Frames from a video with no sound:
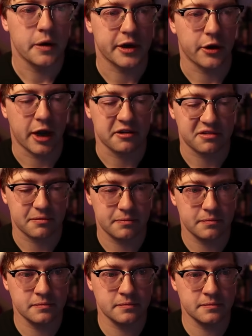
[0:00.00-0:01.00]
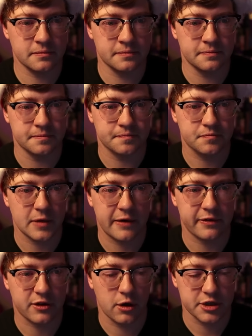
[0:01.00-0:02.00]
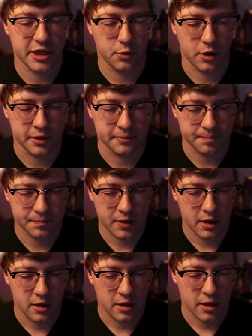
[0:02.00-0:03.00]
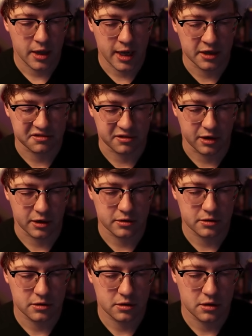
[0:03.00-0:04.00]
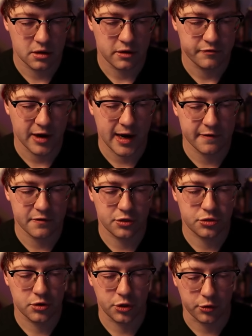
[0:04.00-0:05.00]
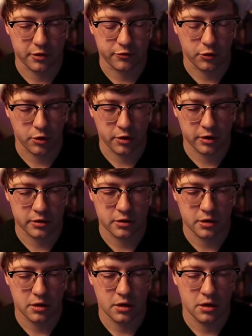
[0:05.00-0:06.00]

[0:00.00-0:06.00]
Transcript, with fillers: Here we go, guys. Advent of Code day one. Answer five, three, three, four.